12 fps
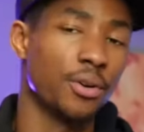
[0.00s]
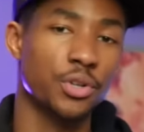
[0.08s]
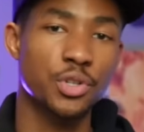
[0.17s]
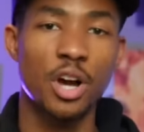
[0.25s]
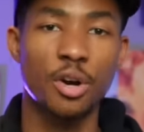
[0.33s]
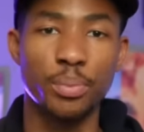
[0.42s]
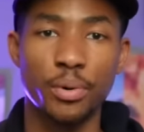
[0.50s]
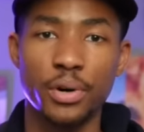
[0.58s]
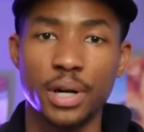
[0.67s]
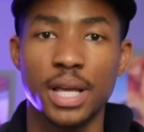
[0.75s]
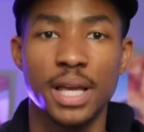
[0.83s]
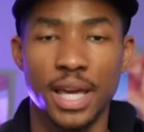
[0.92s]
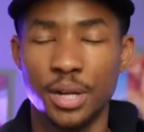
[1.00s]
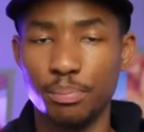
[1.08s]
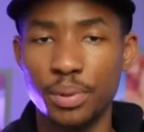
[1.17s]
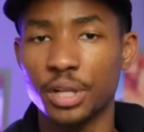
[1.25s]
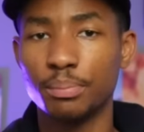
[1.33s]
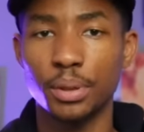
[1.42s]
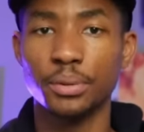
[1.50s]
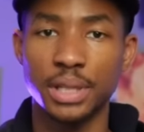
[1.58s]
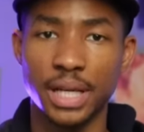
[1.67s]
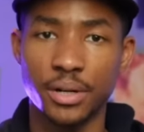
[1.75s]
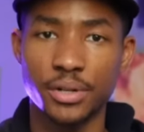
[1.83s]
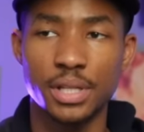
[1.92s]
on a chalkboard in big bold
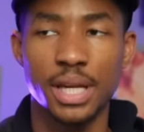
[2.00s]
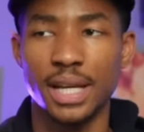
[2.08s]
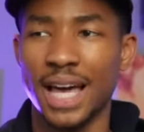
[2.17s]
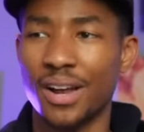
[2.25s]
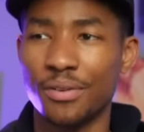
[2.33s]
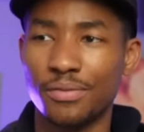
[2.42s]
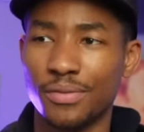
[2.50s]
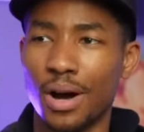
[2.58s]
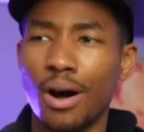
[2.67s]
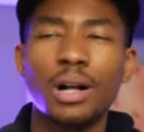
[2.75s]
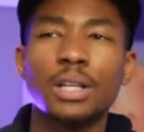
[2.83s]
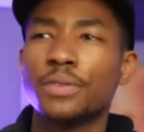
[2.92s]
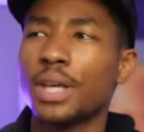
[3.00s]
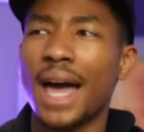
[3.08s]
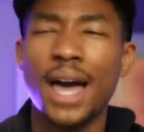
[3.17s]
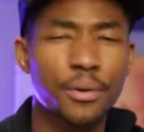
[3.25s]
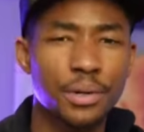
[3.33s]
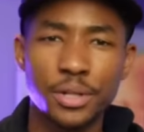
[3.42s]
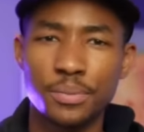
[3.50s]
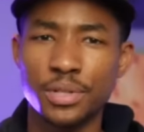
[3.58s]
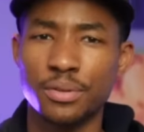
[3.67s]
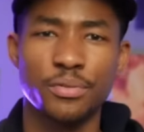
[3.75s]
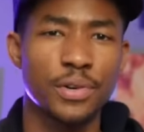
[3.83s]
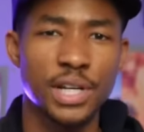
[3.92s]
letters and out of all of the acronyms
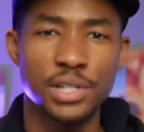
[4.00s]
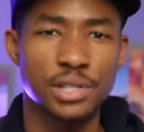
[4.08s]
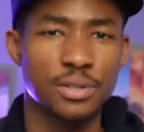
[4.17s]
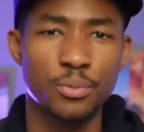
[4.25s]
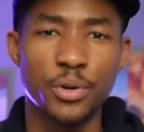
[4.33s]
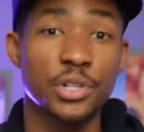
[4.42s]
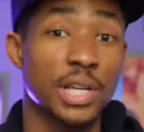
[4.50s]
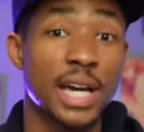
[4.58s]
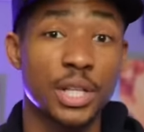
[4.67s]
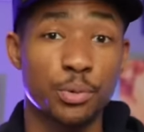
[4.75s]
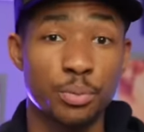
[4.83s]
and phrases and words I had to